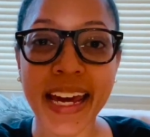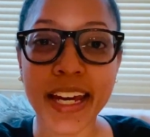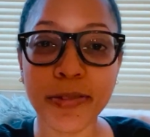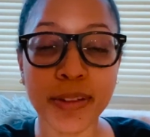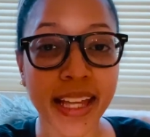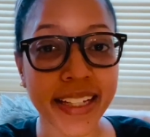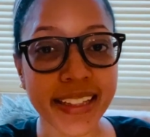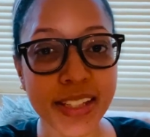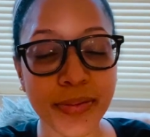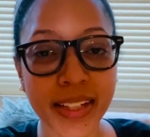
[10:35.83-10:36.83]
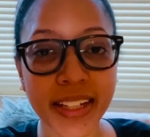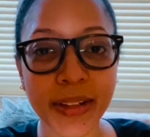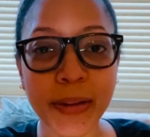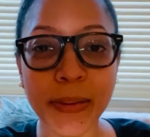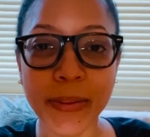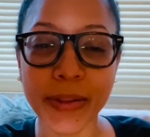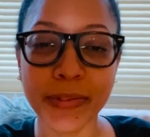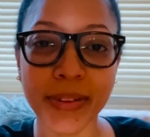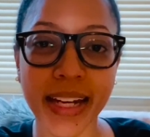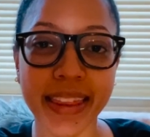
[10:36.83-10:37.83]
If you like this video,
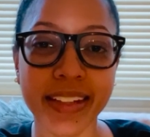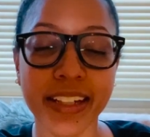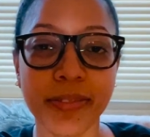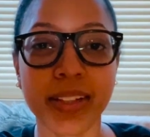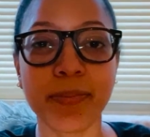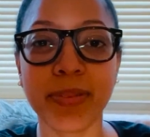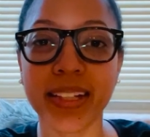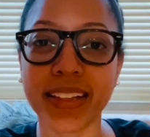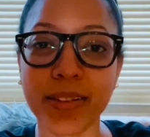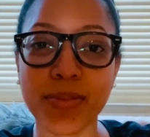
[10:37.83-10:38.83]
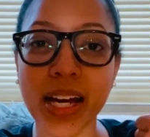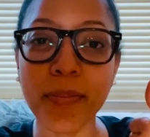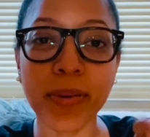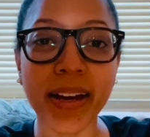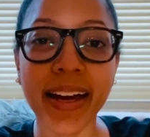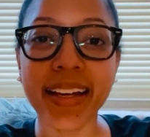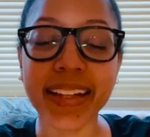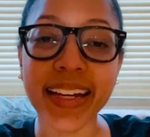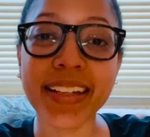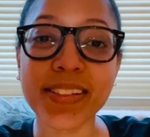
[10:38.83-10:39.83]
don't forget to give it a big thumbs up.
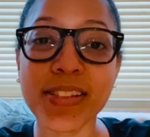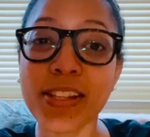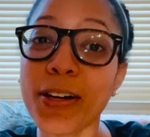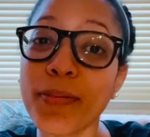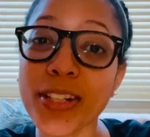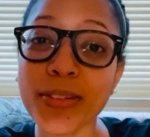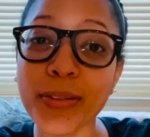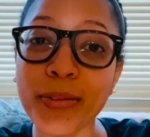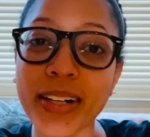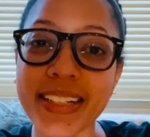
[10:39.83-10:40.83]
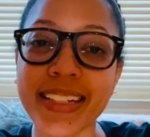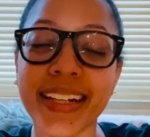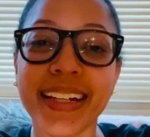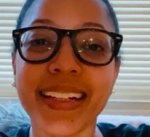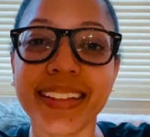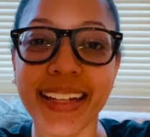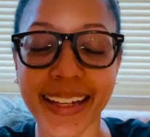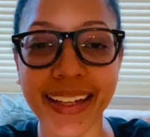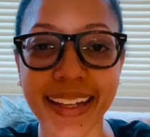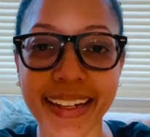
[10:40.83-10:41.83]
Thank you so much for watching.
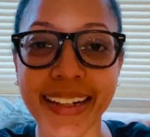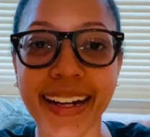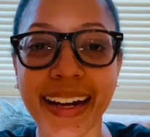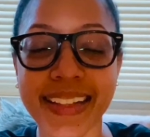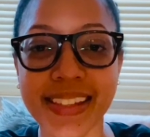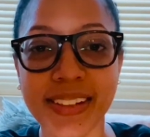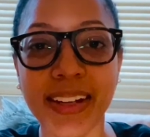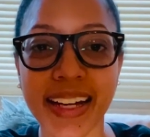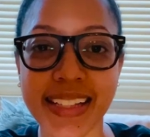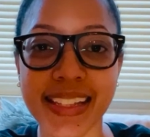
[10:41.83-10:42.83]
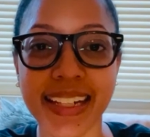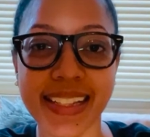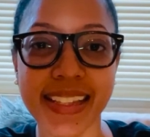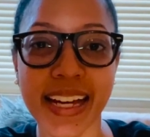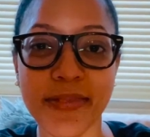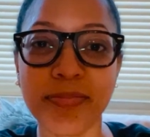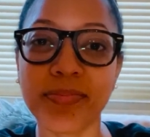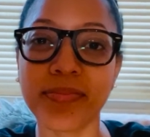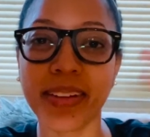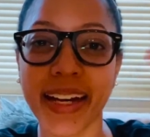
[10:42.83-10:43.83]
Take care and see you guys next time.
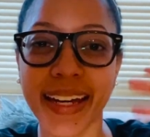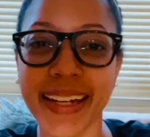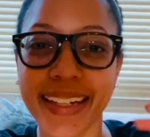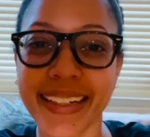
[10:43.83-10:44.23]
Bye.